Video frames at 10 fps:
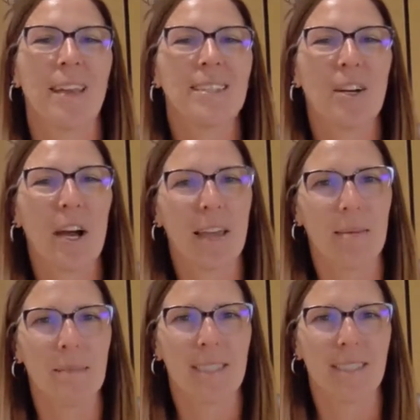So I
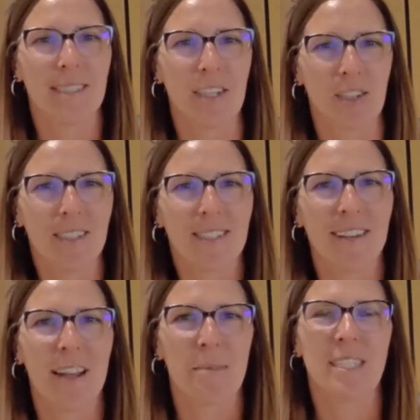am Mrs. Dyrland
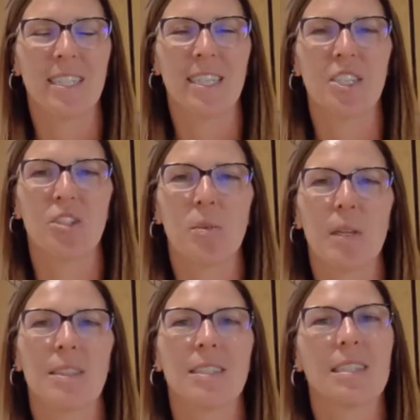and I am a teacher
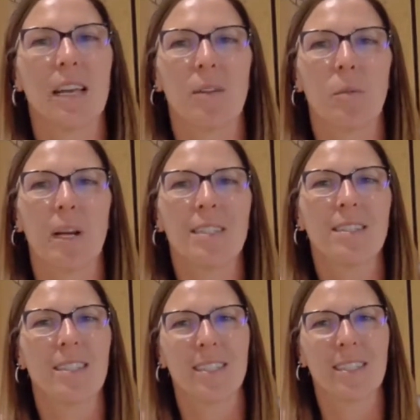with the Sun
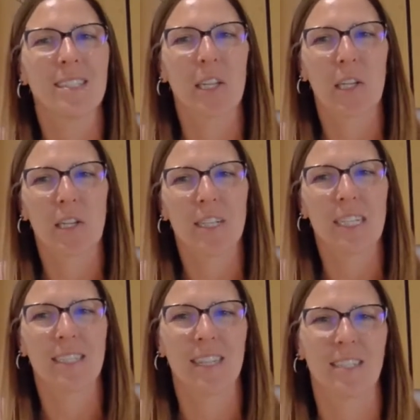West Distance
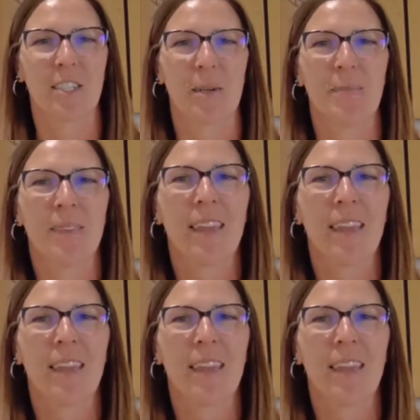Learning Center.